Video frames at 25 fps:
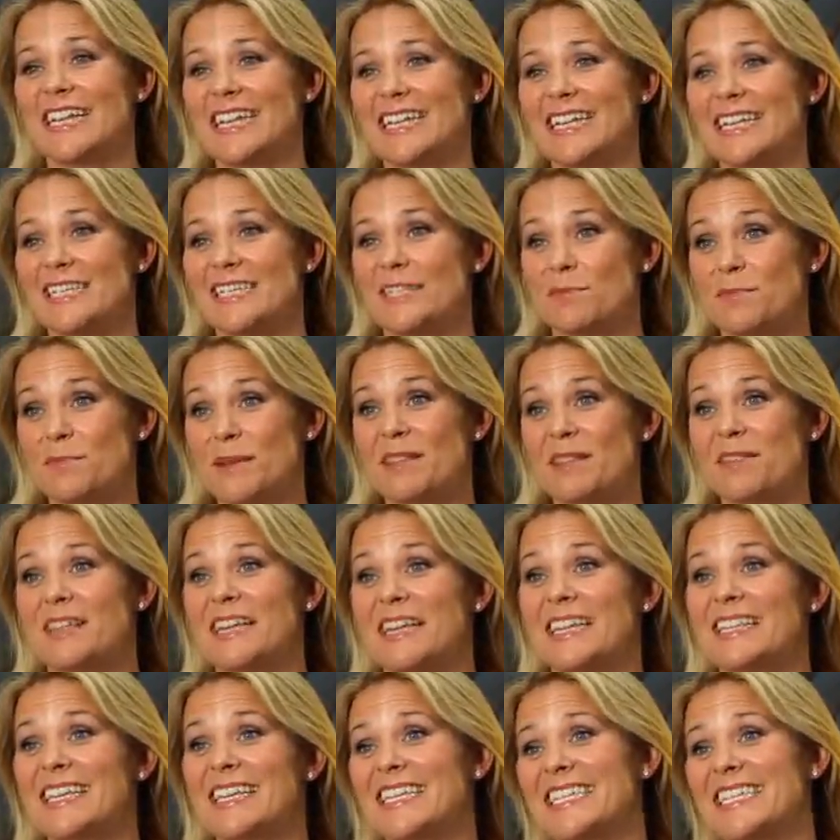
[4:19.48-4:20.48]
is a big
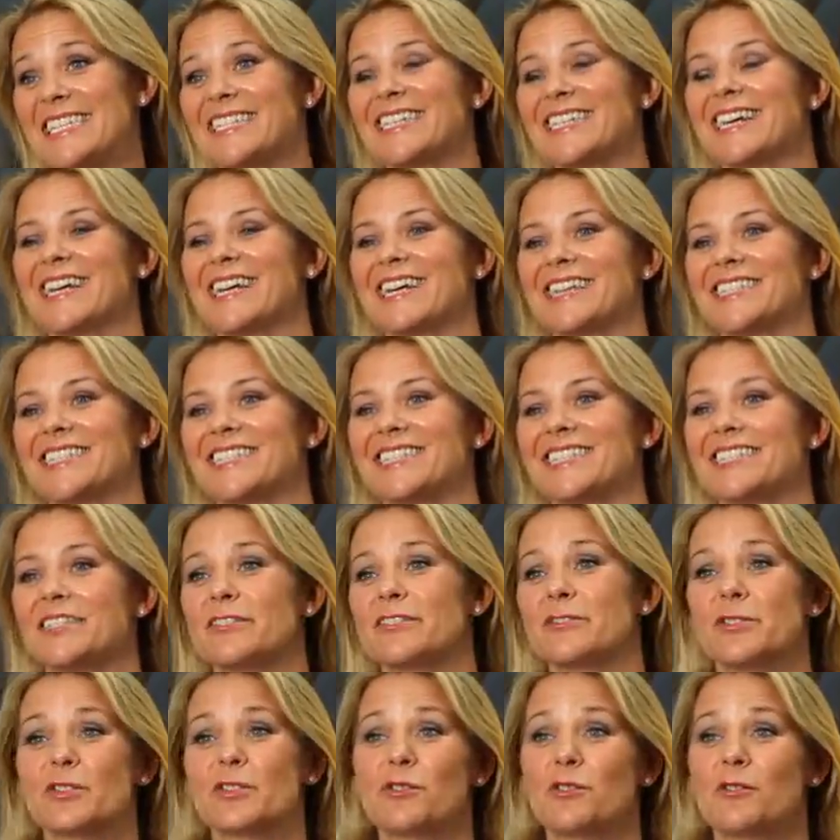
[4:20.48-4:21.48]
thing these days.
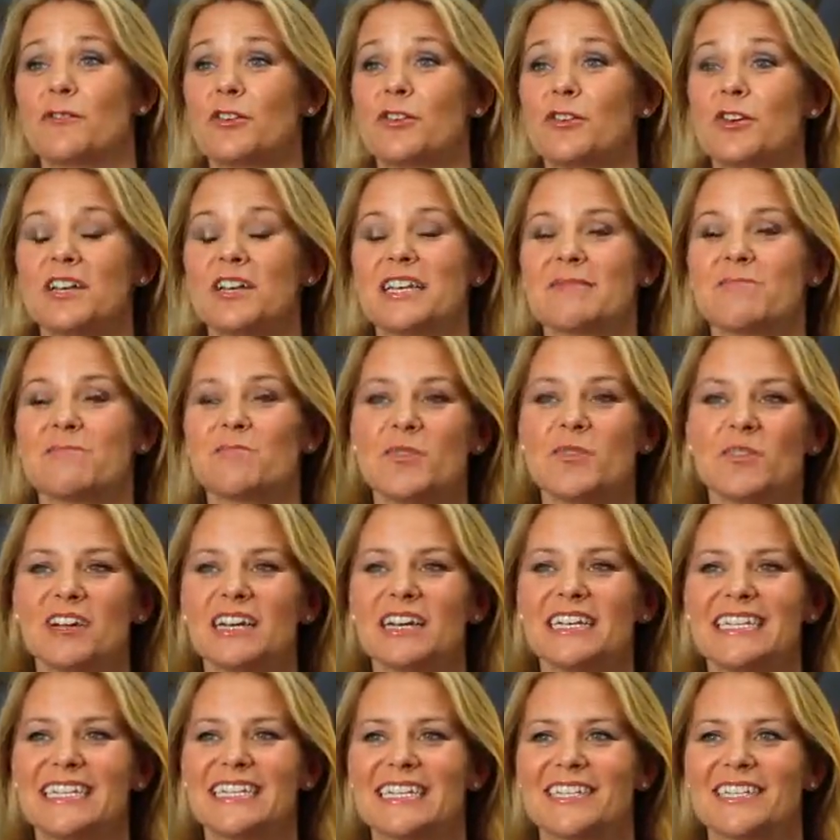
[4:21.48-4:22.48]
So have you got any more
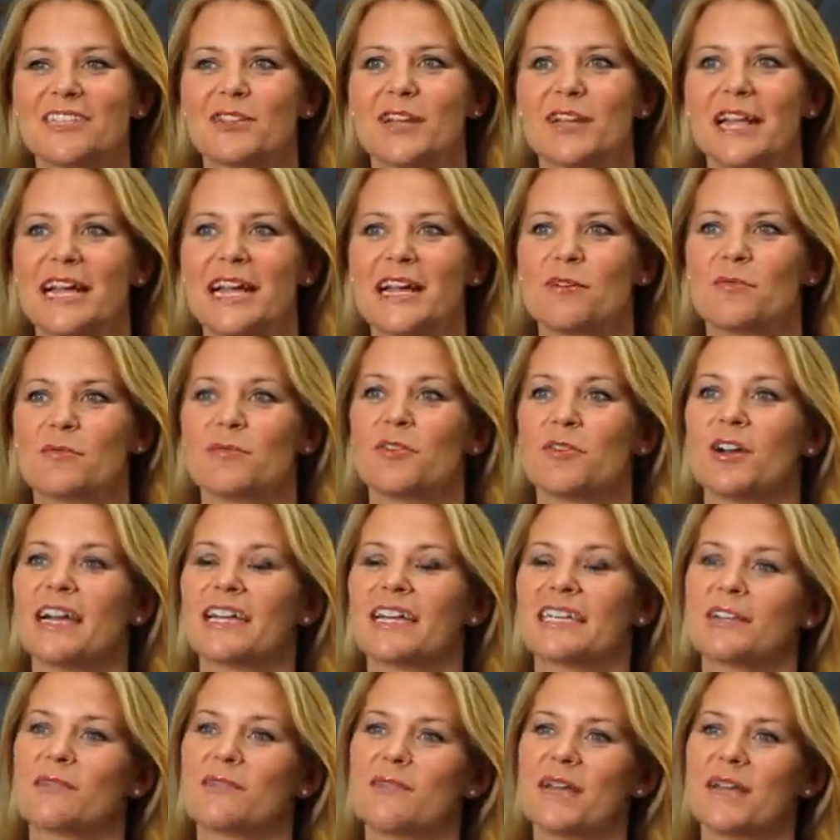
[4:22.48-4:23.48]
ideas on how a
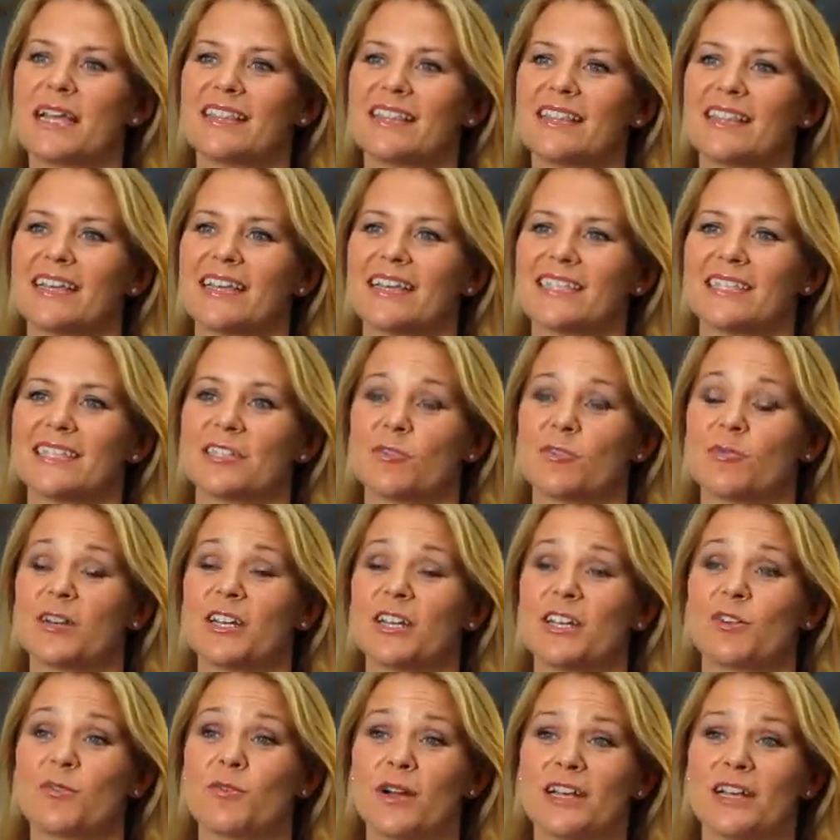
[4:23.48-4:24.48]
bride can make their
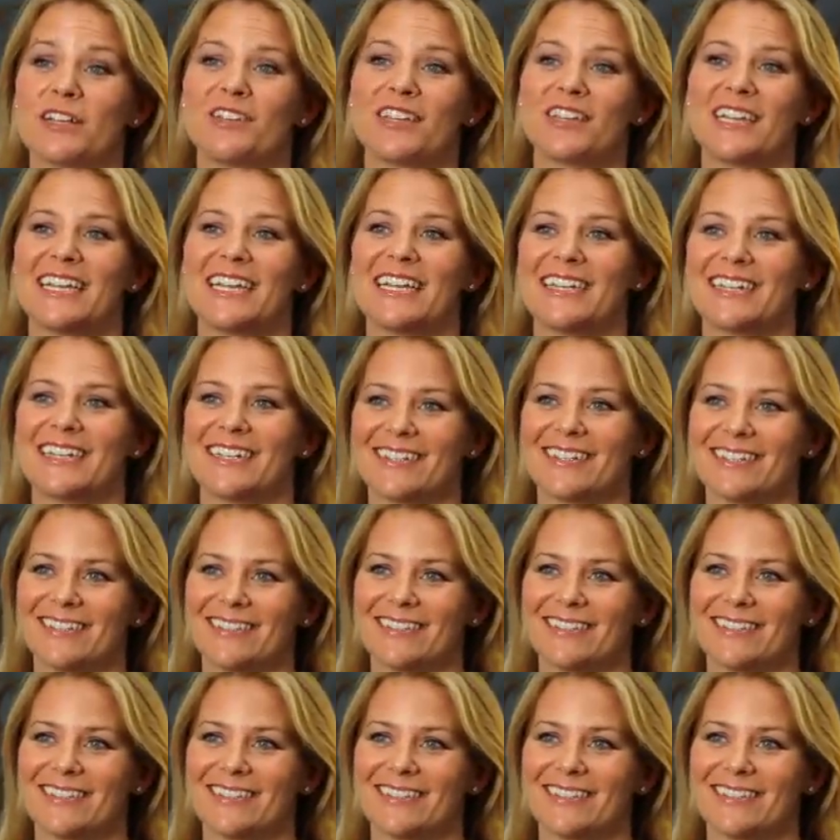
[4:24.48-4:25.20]
ceremony quite unique?